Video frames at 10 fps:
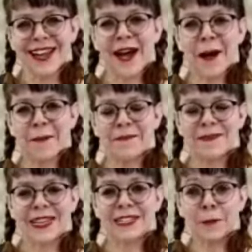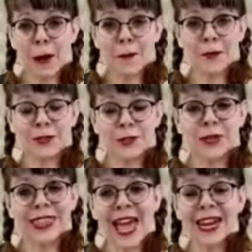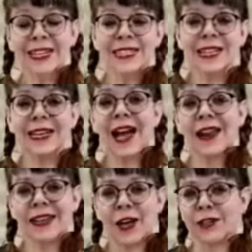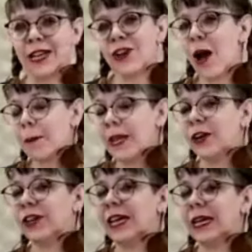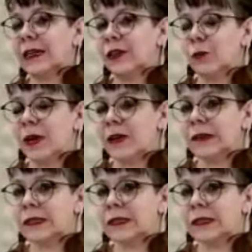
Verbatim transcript: Um, is the problem with doing that is then the cutting out that top layer can get a little bit